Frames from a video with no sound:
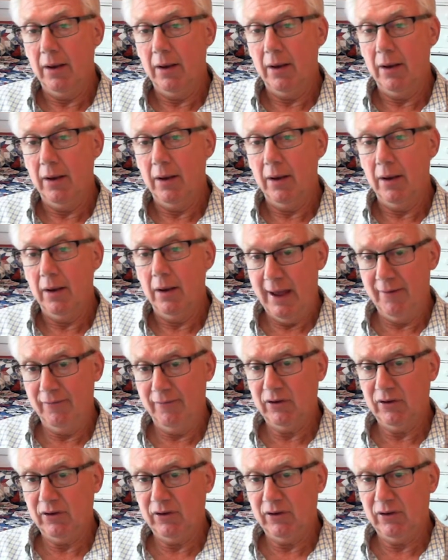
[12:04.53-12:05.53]
the
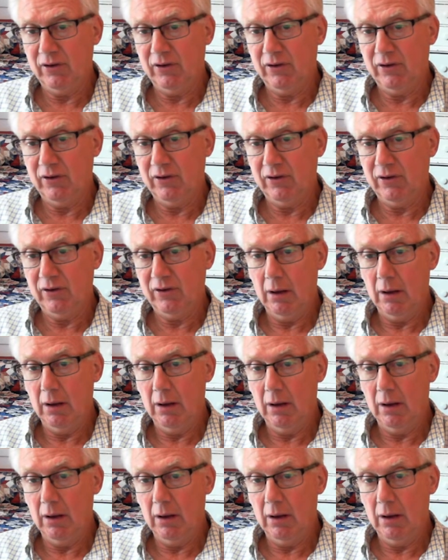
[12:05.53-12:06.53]
left
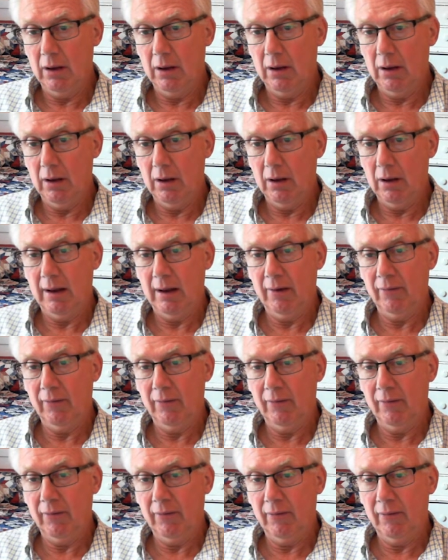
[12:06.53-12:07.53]
side of
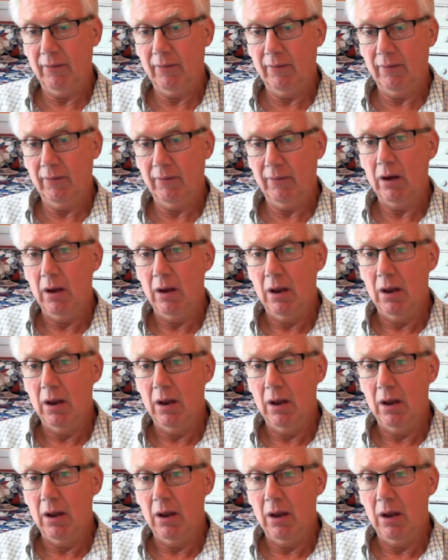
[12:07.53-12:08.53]
the account
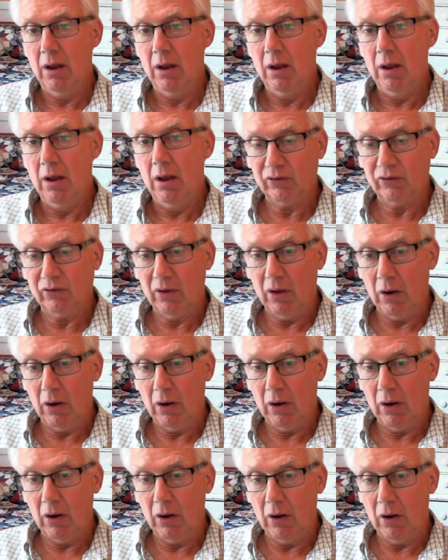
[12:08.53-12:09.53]
is
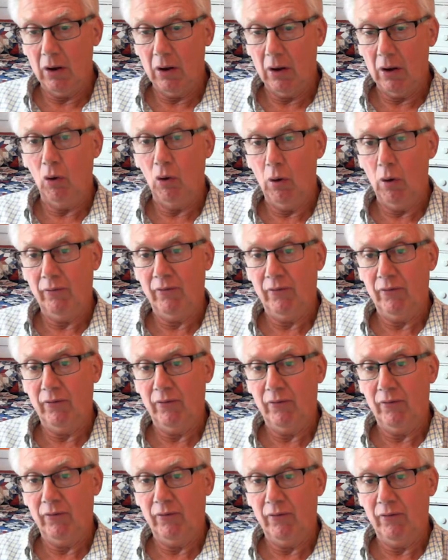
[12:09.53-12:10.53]
our actual overhead
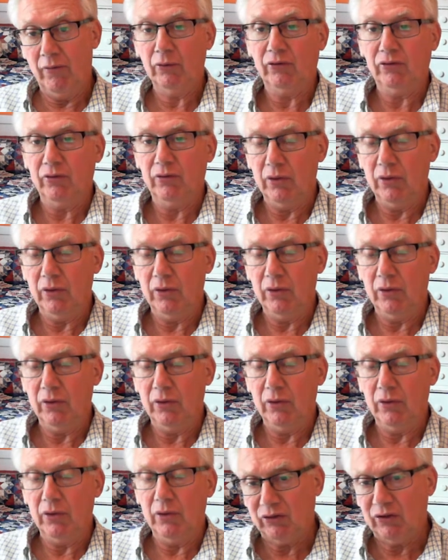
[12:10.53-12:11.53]
amounts. The
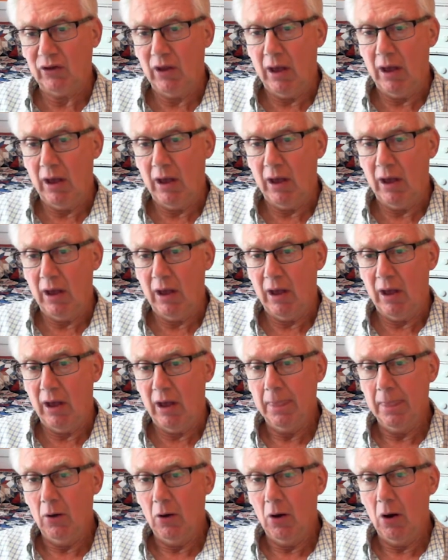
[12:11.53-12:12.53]
right side
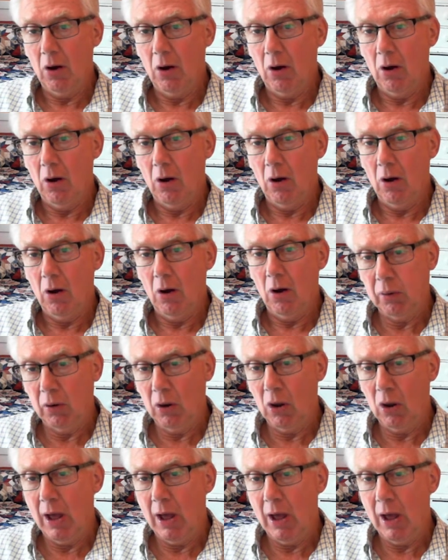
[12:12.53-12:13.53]
are
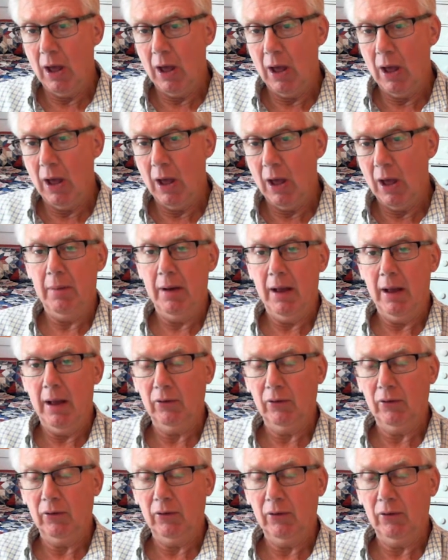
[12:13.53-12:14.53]
applied overhead
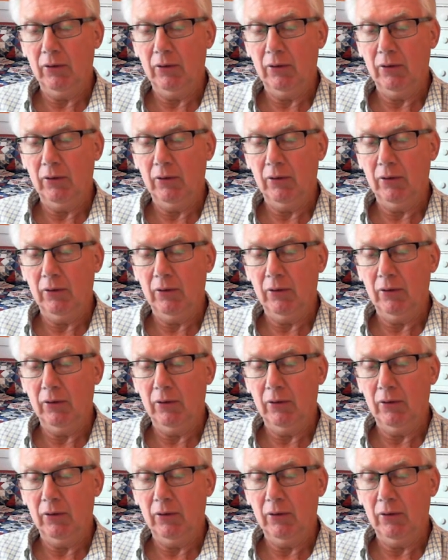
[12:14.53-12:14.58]
amounts.